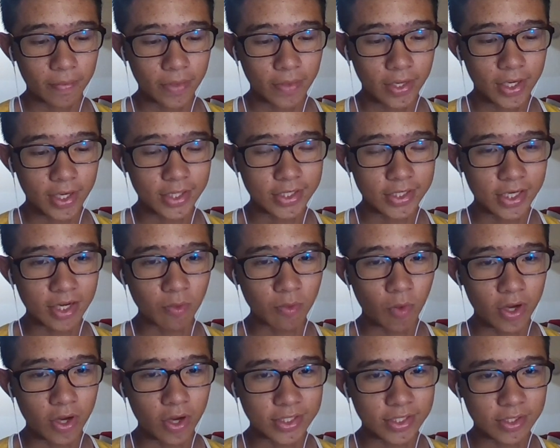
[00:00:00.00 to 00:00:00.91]
because I didn't
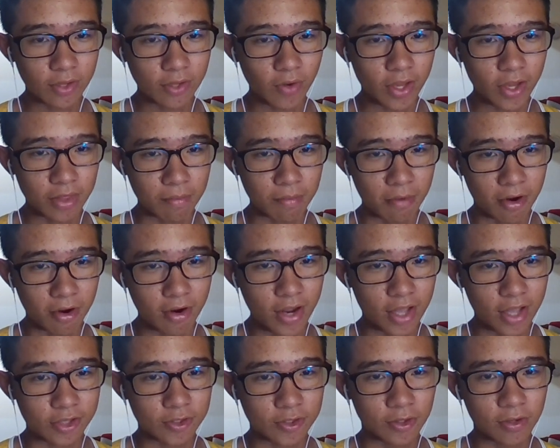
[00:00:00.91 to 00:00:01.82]
want to look at the mirror
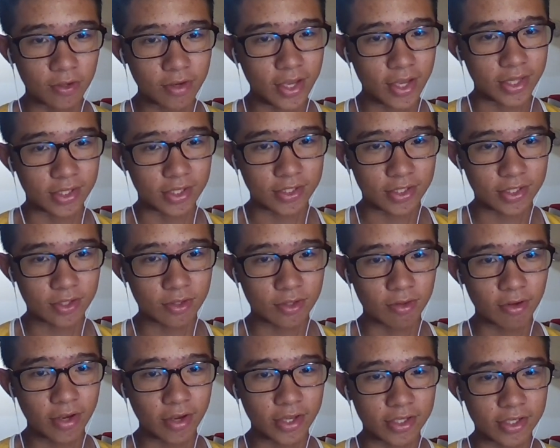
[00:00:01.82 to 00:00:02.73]
and to look
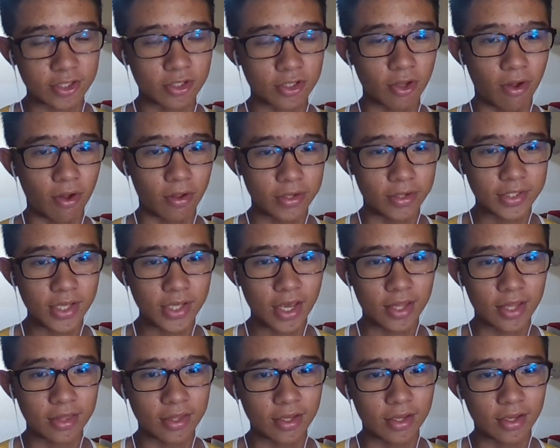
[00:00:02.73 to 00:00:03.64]
at the stalls
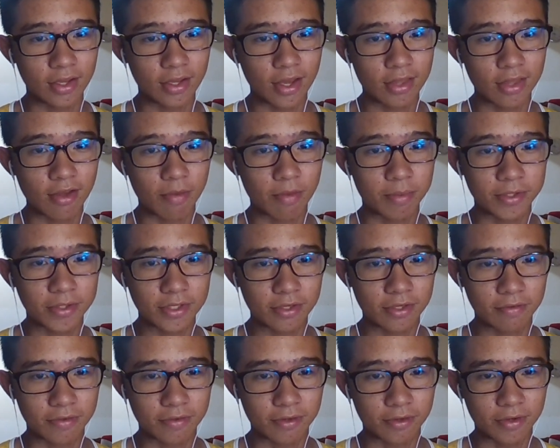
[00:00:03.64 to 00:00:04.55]
at the opposite
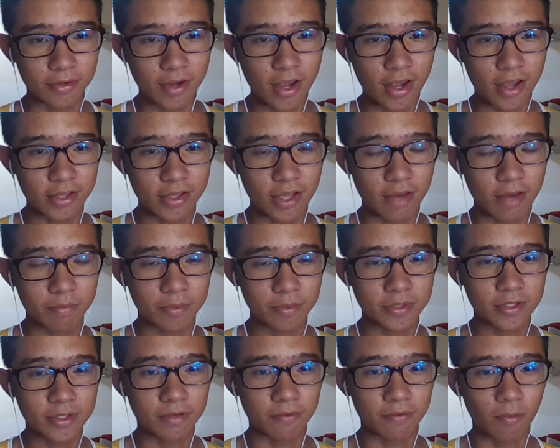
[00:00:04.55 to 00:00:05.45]
of the
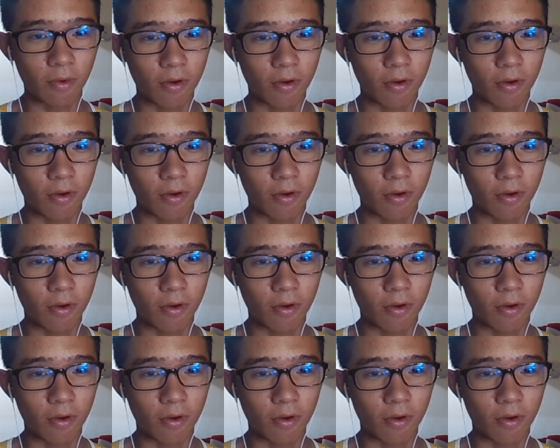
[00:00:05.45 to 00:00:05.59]
opposite of the wall.